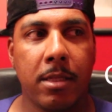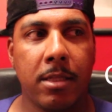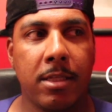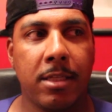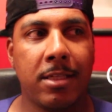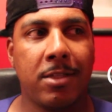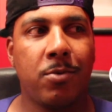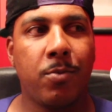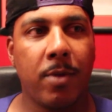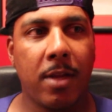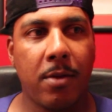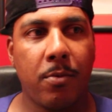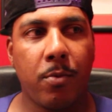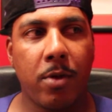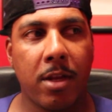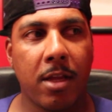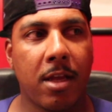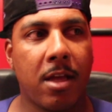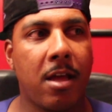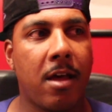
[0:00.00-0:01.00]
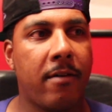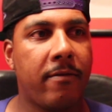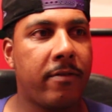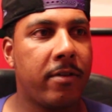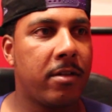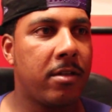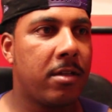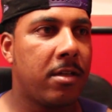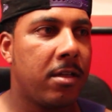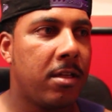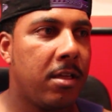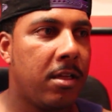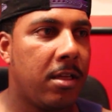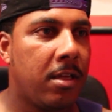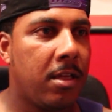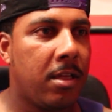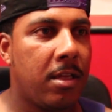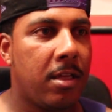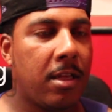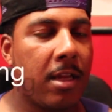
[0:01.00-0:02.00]
This one I want to cover
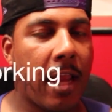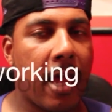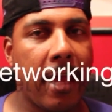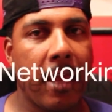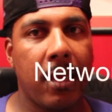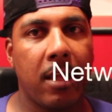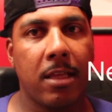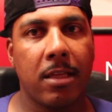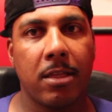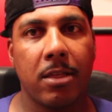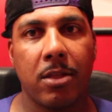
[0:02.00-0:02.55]
like